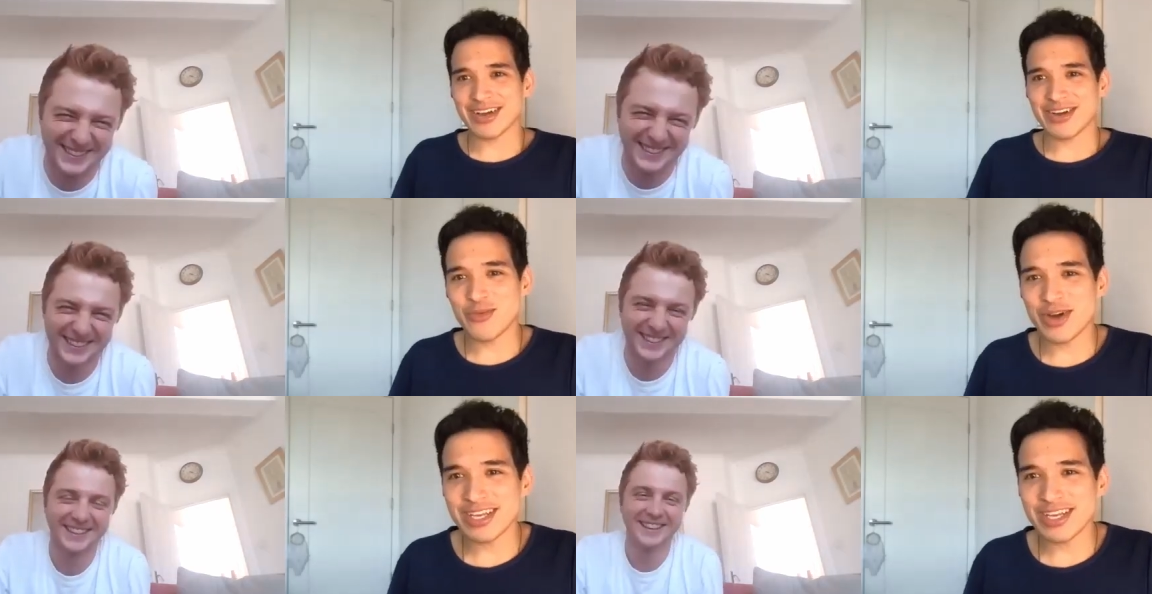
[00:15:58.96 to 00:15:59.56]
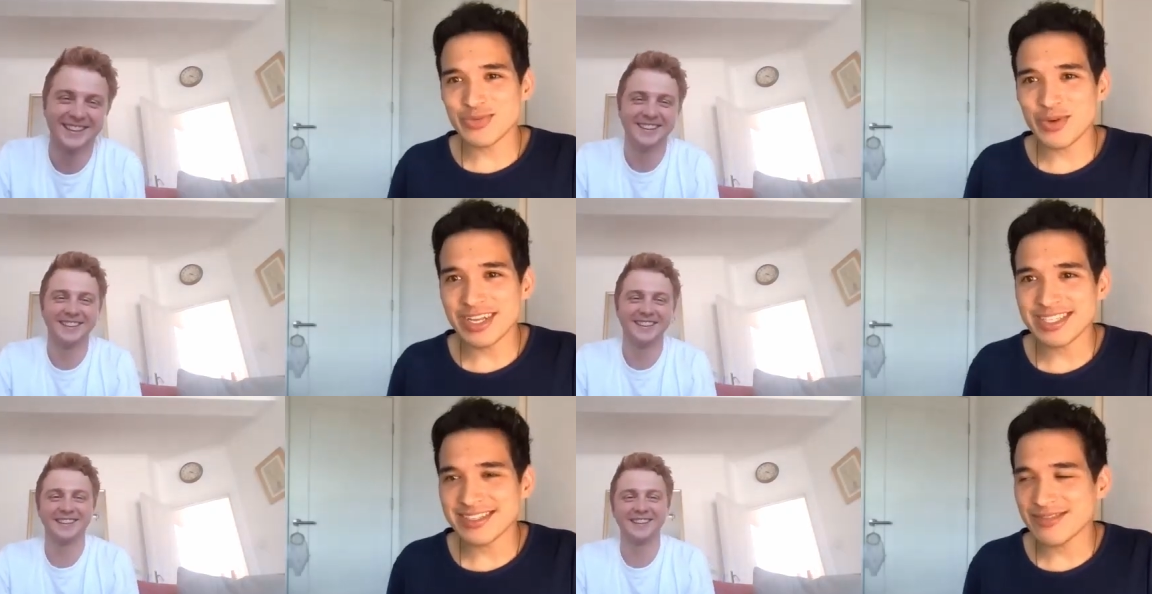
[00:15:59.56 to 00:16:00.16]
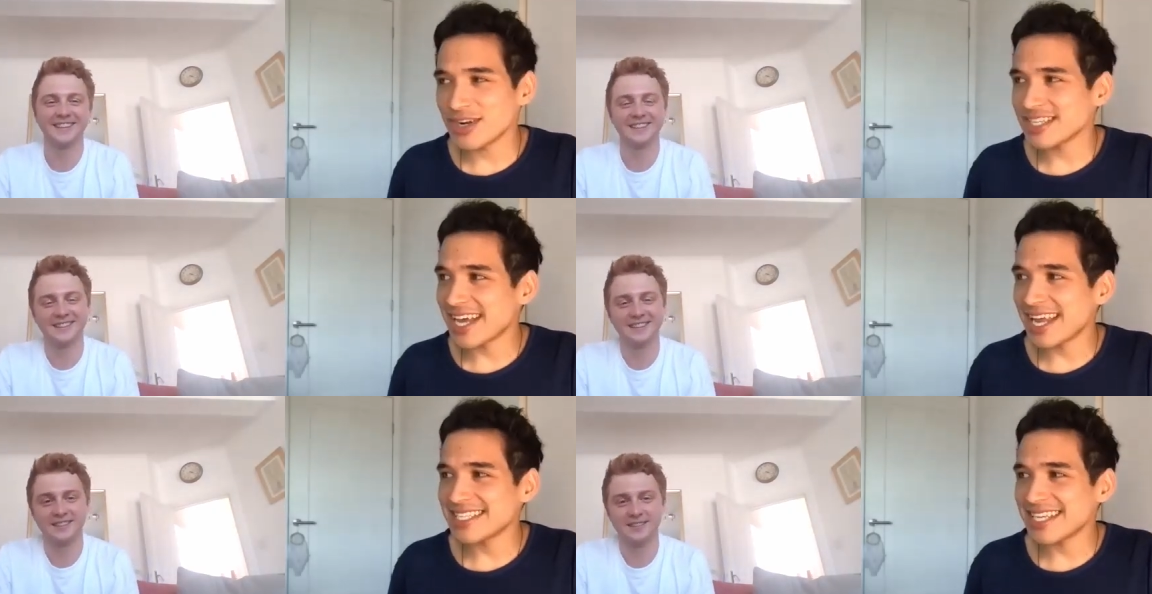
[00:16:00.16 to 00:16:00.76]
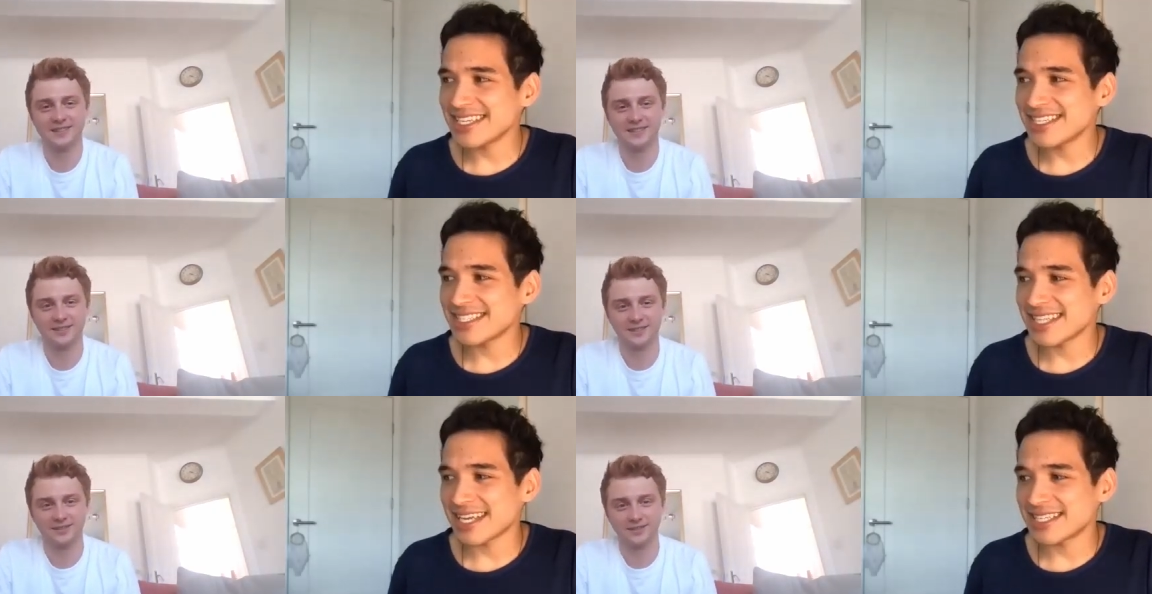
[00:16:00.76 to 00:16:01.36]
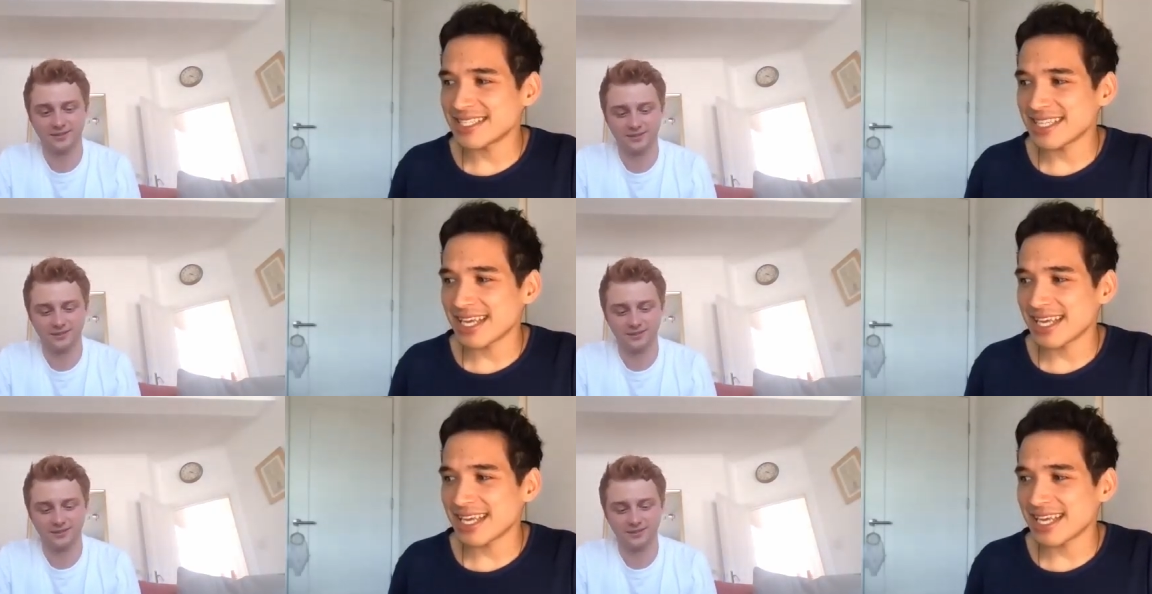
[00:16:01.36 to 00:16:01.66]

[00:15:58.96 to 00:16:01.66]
Speaker 1: Like, what is what is what is Heidi saying? She's like, she's